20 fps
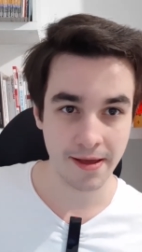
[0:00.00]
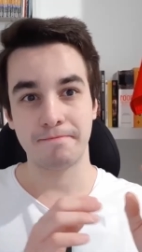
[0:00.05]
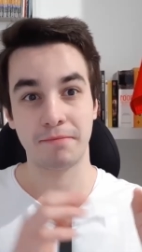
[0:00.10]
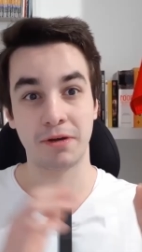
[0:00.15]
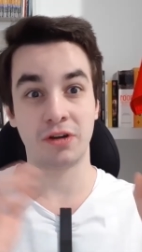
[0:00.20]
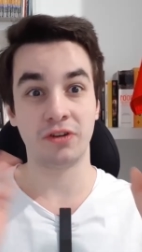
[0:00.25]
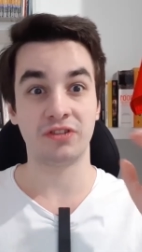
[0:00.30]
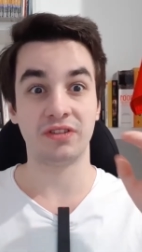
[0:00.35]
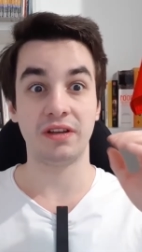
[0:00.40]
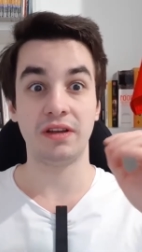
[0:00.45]

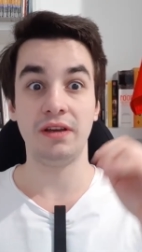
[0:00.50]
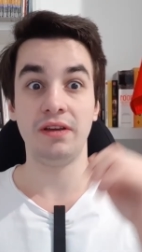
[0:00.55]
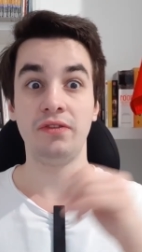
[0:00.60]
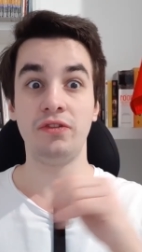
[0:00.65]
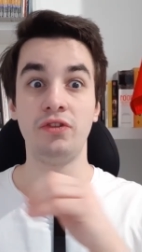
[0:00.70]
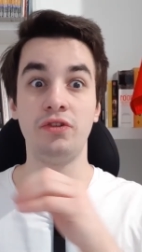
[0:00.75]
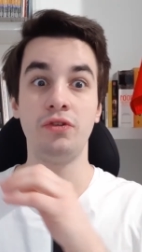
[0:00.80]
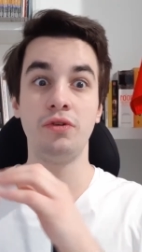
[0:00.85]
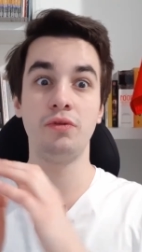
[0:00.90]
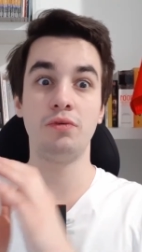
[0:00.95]
Because
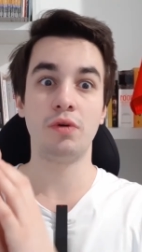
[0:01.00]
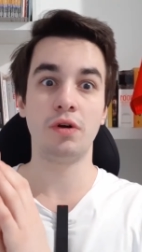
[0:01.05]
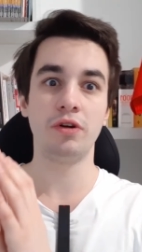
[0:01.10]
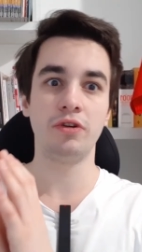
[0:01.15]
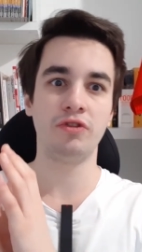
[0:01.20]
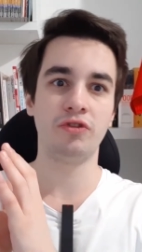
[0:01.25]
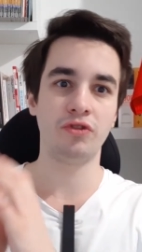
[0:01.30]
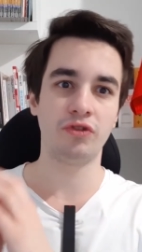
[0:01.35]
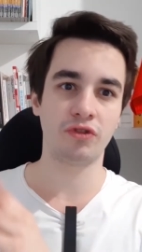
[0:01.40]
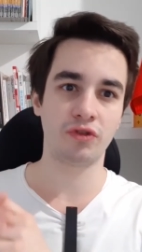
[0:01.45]
if you
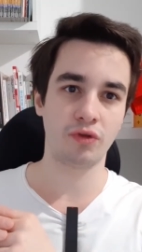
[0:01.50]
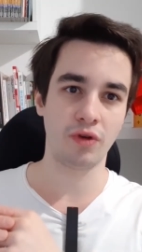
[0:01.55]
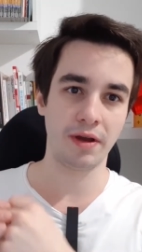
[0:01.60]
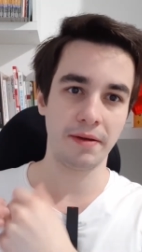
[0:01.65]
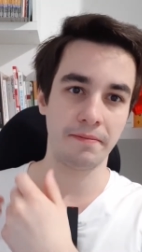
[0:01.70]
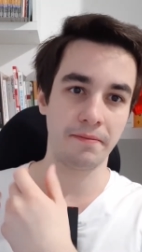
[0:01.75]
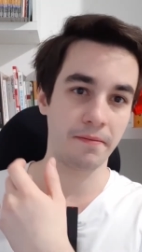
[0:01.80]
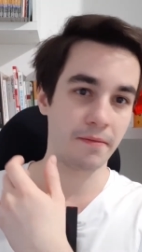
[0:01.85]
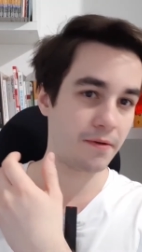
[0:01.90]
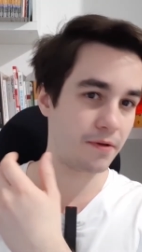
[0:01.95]
want to
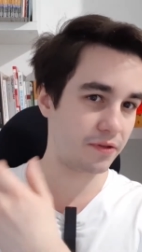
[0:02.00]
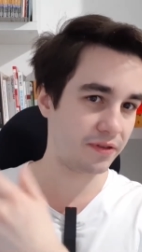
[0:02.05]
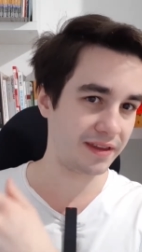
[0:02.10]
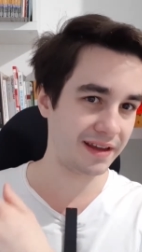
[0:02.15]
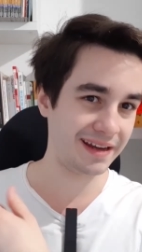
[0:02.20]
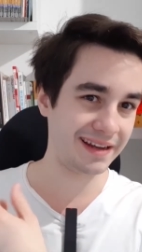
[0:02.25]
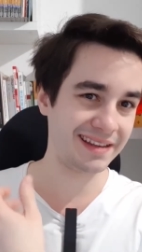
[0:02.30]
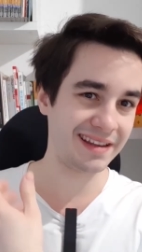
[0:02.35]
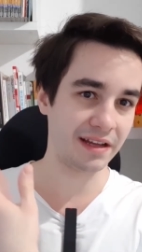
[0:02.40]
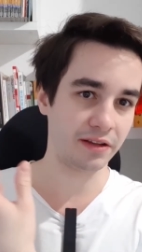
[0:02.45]
scrape
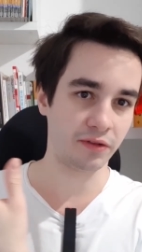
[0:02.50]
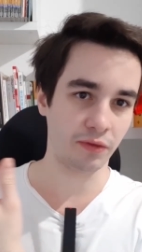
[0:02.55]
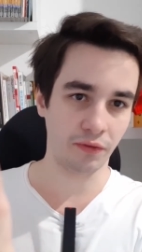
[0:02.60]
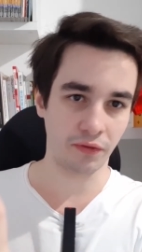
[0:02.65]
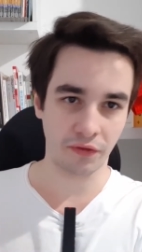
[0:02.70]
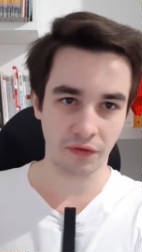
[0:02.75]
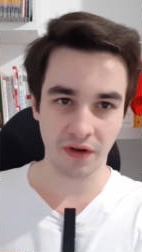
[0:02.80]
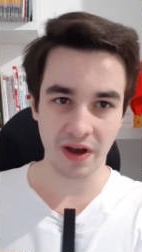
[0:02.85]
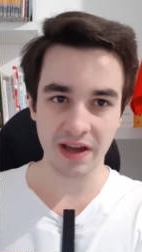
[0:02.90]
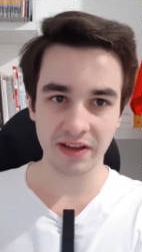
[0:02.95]
data too
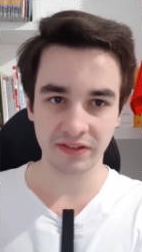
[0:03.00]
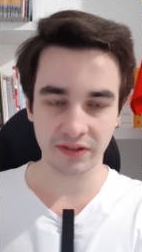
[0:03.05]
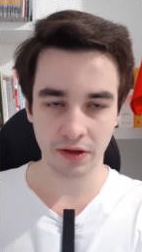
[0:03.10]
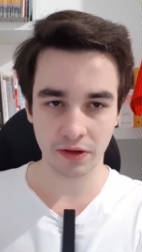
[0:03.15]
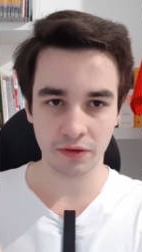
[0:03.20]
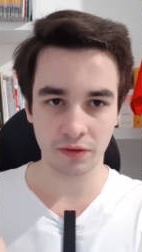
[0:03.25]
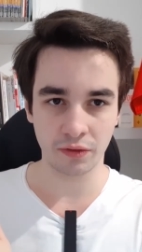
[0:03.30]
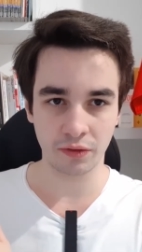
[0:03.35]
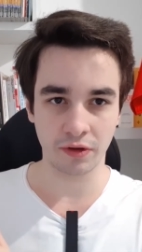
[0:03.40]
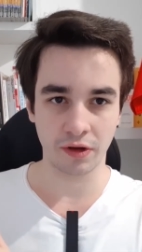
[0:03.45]
fast
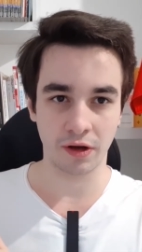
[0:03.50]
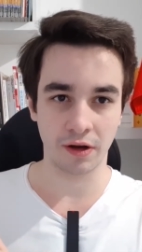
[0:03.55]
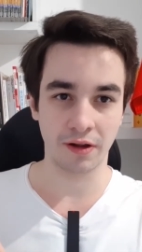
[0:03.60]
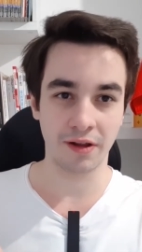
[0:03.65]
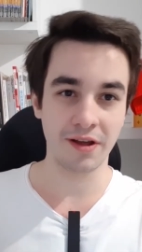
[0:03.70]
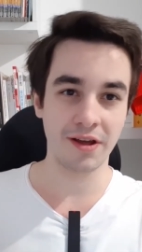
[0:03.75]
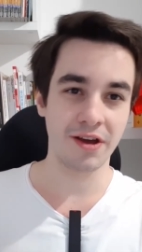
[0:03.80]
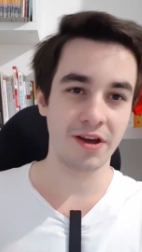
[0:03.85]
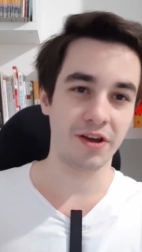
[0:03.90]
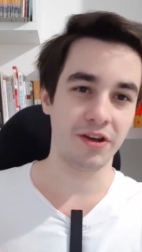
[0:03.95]
on
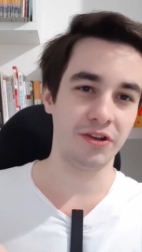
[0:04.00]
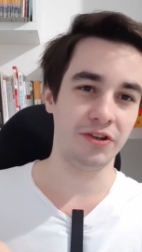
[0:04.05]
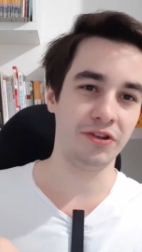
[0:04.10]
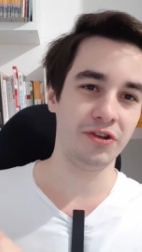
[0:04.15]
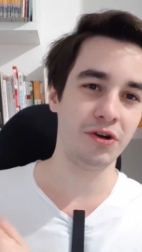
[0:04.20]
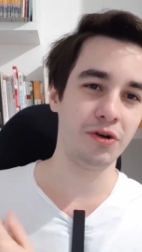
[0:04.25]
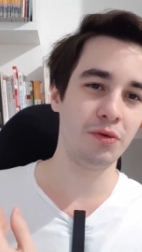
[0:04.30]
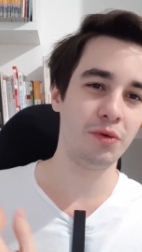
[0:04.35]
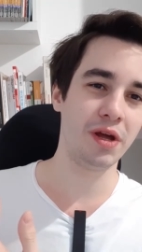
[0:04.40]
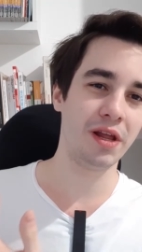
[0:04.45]
Google,
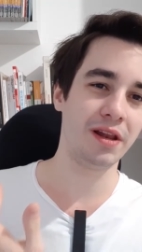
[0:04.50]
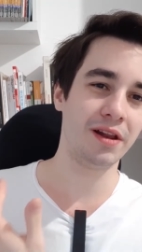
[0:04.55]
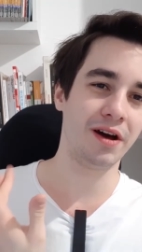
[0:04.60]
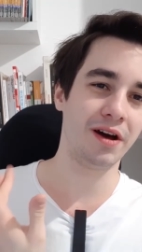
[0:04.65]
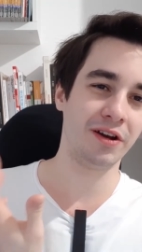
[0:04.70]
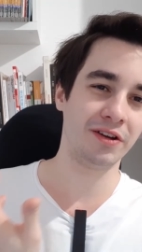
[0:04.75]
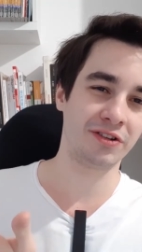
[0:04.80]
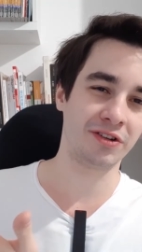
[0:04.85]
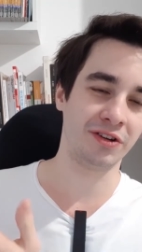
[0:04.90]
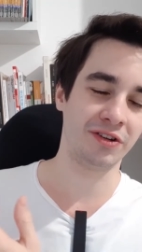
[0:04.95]
you will
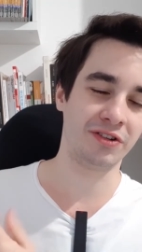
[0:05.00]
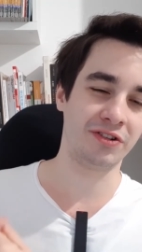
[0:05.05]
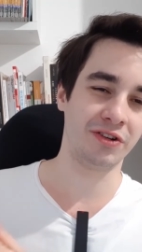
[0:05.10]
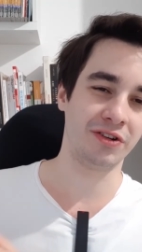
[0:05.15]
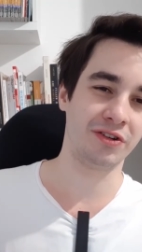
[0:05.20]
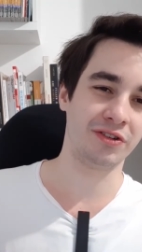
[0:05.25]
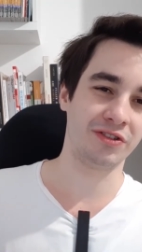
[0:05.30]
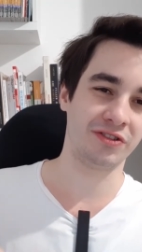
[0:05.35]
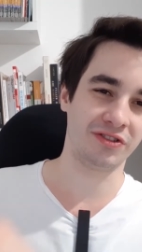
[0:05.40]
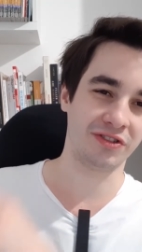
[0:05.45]

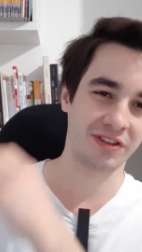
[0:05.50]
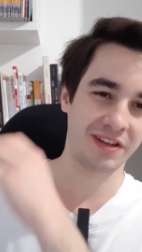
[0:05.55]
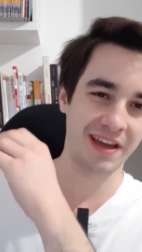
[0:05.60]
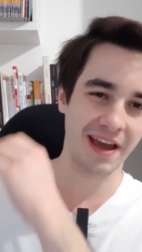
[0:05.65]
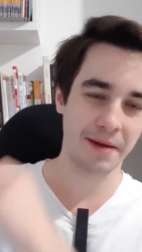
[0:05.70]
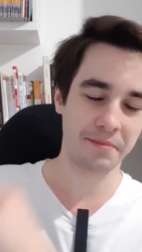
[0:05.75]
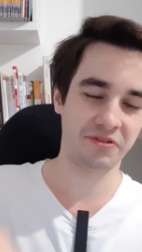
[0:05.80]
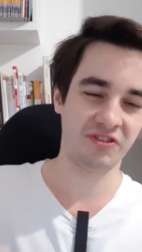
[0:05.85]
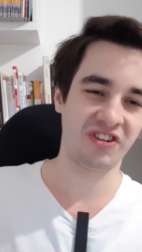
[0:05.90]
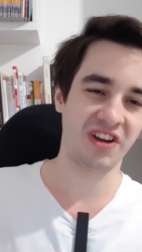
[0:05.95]
encounter the
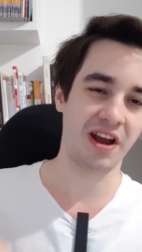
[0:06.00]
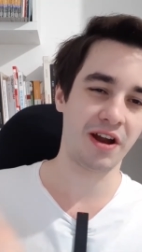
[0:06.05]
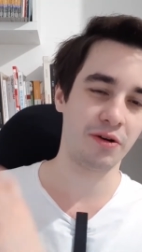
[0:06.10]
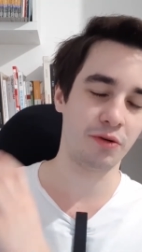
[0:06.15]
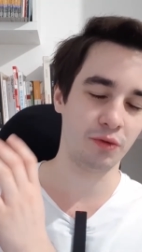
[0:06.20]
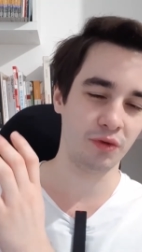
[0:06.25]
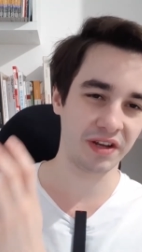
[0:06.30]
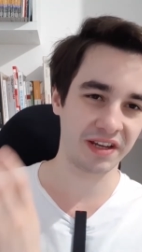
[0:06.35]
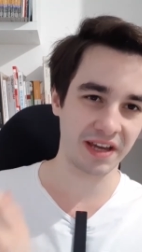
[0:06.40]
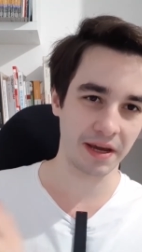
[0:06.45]

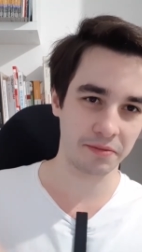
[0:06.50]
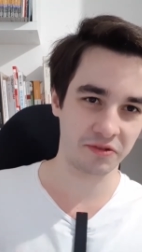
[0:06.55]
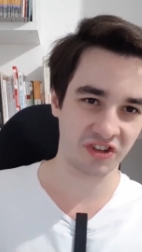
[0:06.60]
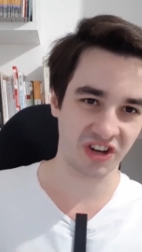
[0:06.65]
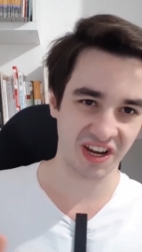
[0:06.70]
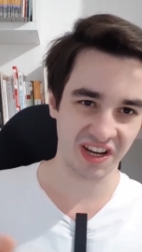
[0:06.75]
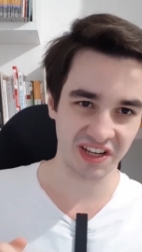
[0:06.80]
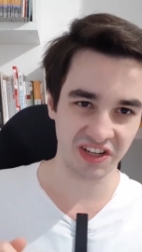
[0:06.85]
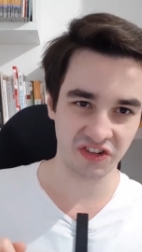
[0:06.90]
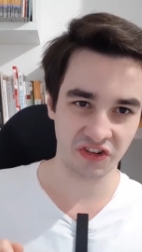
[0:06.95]
CAPTCHA
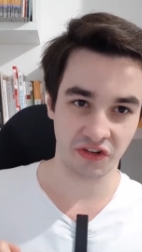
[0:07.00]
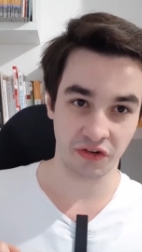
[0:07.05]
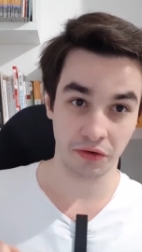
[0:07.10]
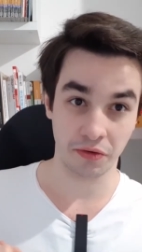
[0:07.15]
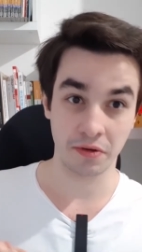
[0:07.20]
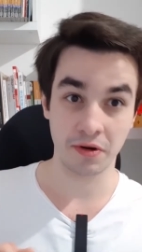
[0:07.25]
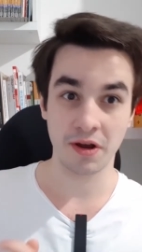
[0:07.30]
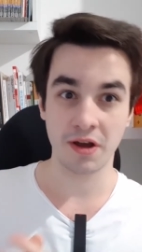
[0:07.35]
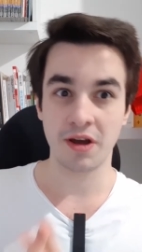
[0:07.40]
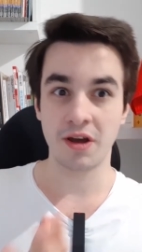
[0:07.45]
reCAPTCHA
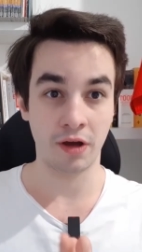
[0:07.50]
issue.